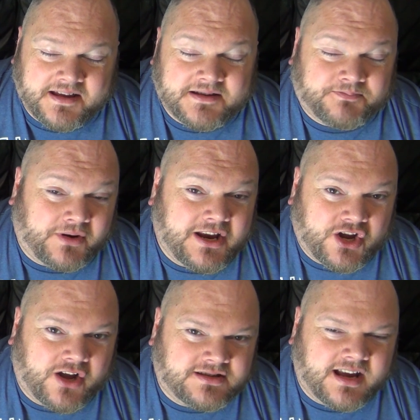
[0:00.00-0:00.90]
is pretty
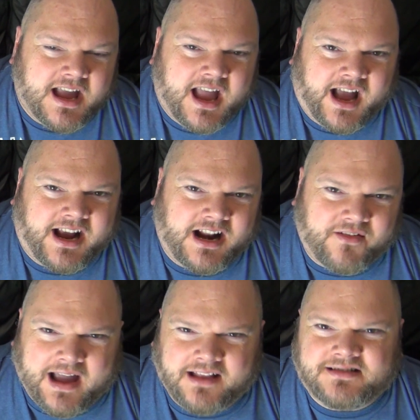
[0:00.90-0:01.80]
good. It kind
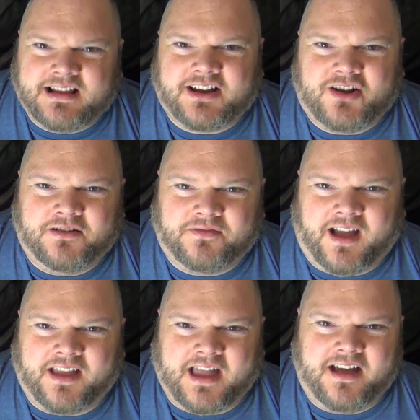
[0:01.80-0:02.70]
of adds to that kind of
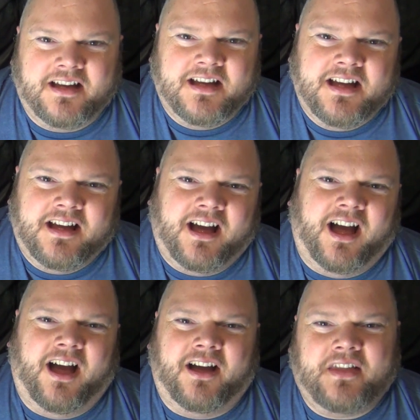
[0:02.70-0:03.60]
like that
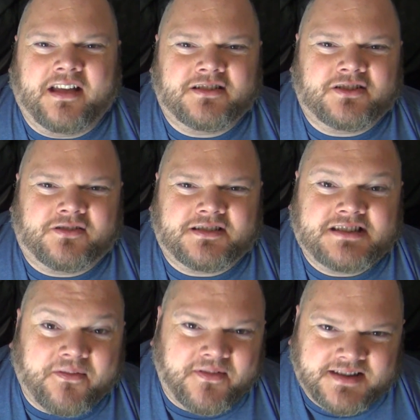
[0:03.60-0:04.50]
uh, that
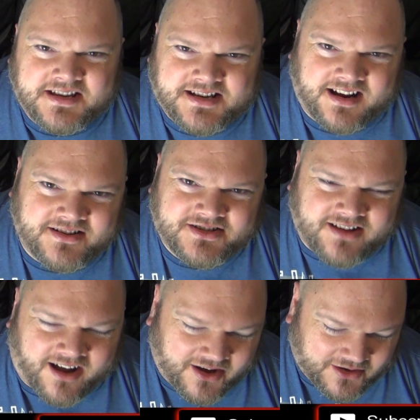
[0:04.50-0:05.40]
seventies kind of
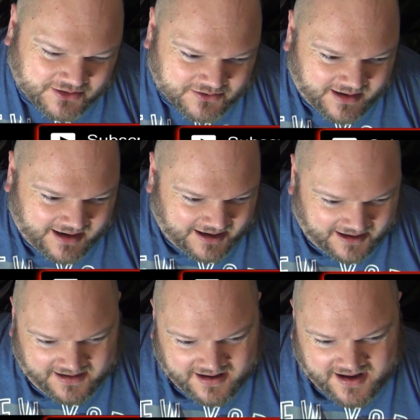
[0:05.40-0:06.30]
style
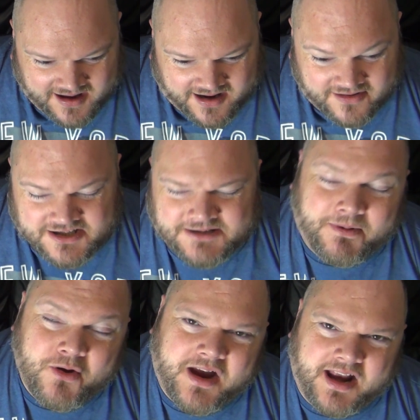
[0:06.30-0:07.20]
uh, kind of
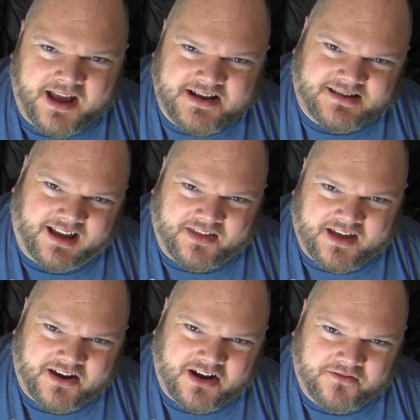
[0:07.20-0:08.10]
spookiness that
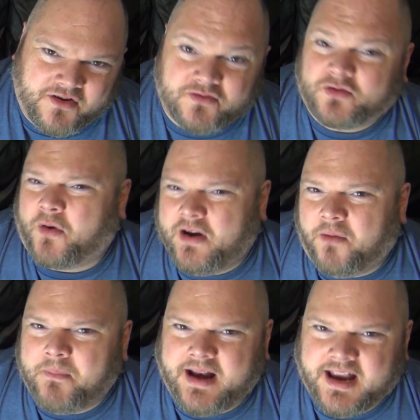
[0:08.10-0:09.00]
that kind of you saw in
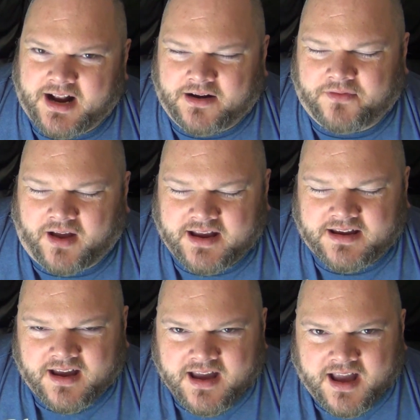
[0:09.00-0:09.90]
not many kind of
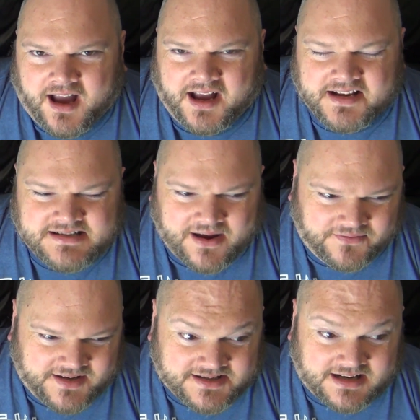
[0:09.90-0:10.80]
like uh,
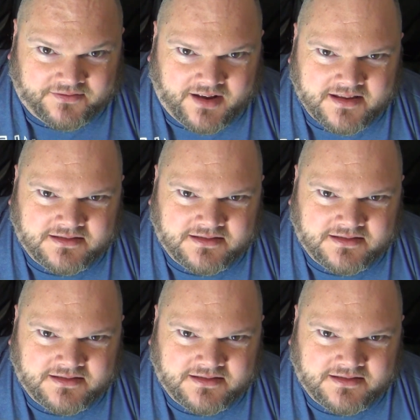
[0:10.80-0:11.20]
seventies kind of like